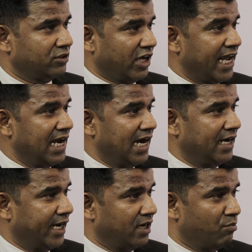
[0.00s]

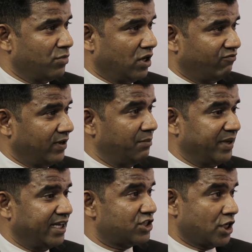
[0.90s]
Thailand, and
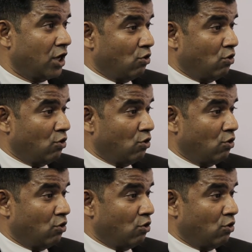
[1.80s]
Philippines,